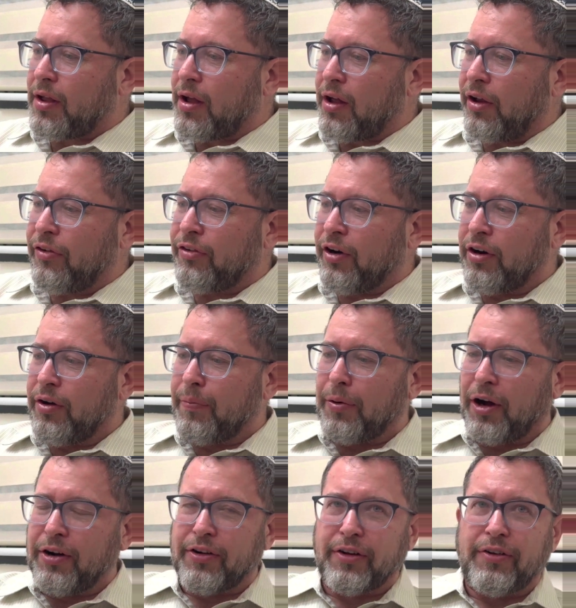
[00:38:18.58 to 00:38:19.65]
started a
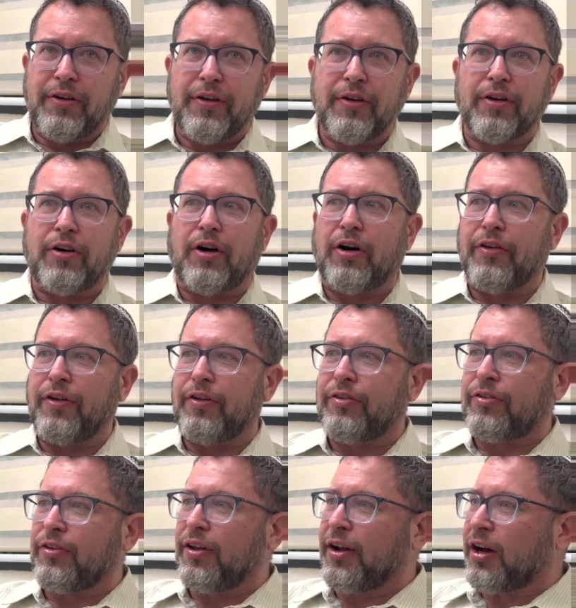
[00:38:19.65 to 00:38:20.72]
project called the
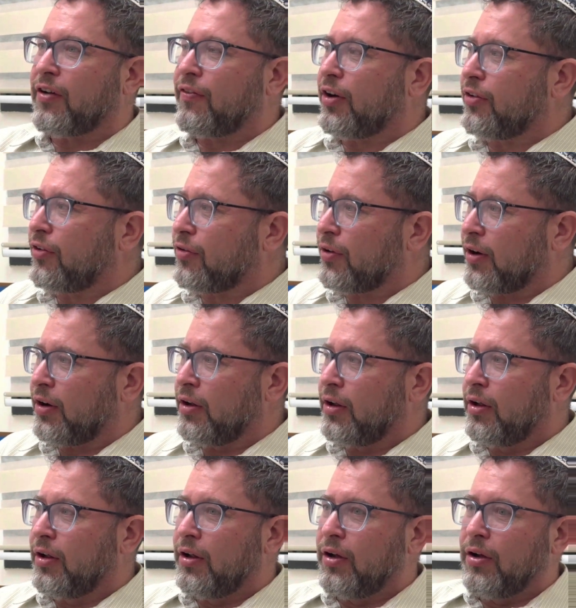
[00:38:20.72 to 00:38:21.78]
Tanach Be'eretz Yisrael,
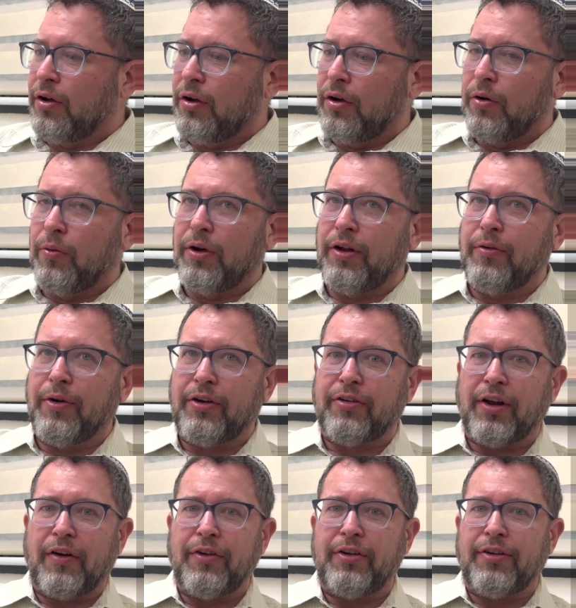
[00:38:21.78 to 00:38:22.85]
in which
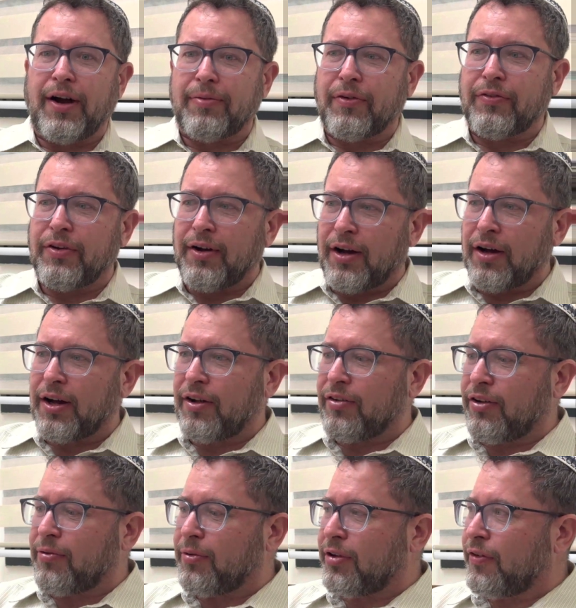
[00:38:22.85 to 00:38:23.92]
every chapter of Tanach has
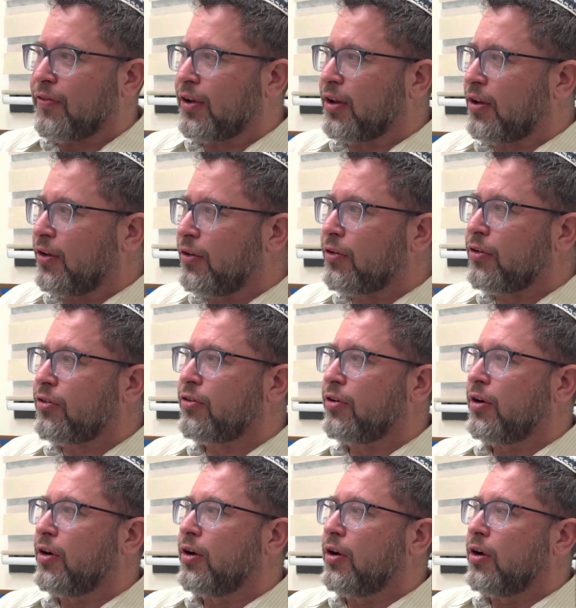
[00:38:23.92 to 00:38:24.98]
a specific chidush
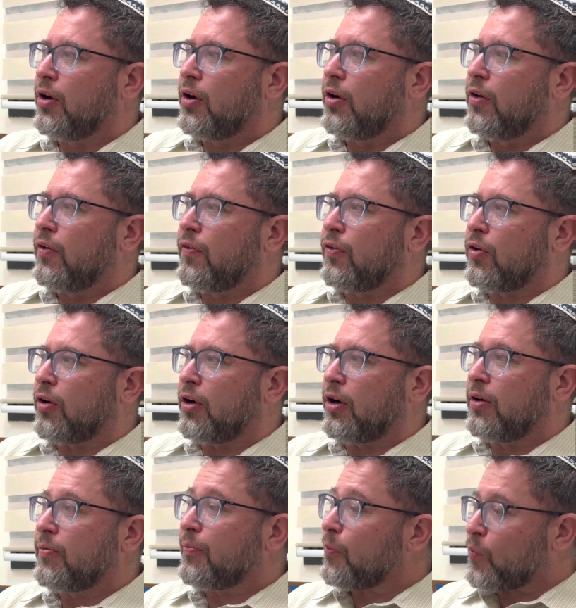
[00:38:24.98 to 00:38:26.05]

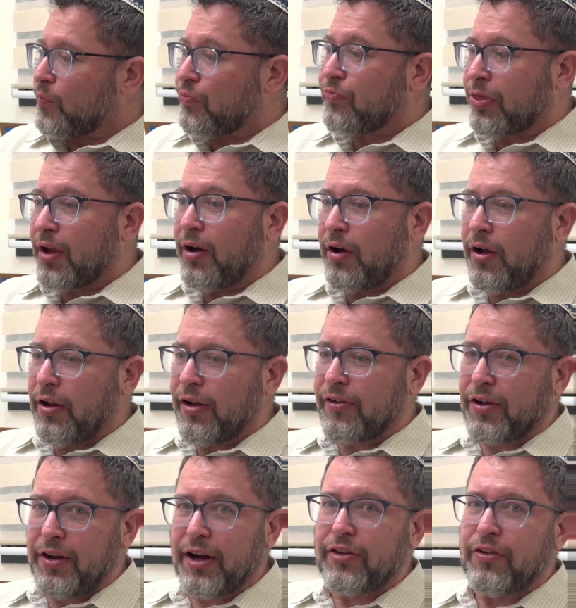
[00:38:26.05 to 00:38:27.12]
for its
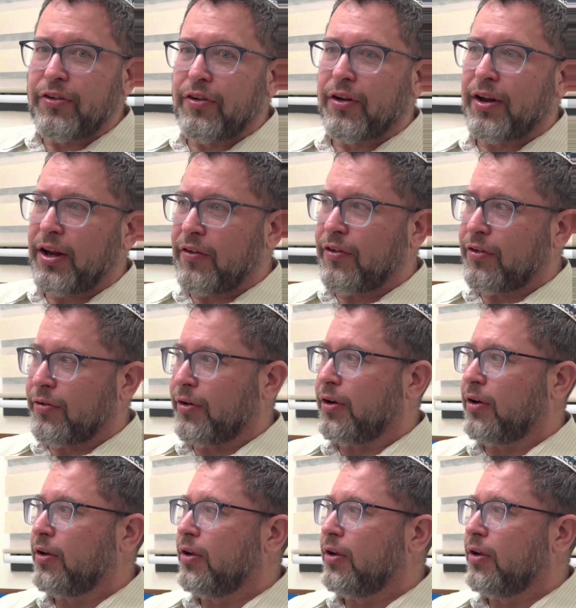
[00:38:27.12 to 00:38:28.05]
connection to the land of Israel.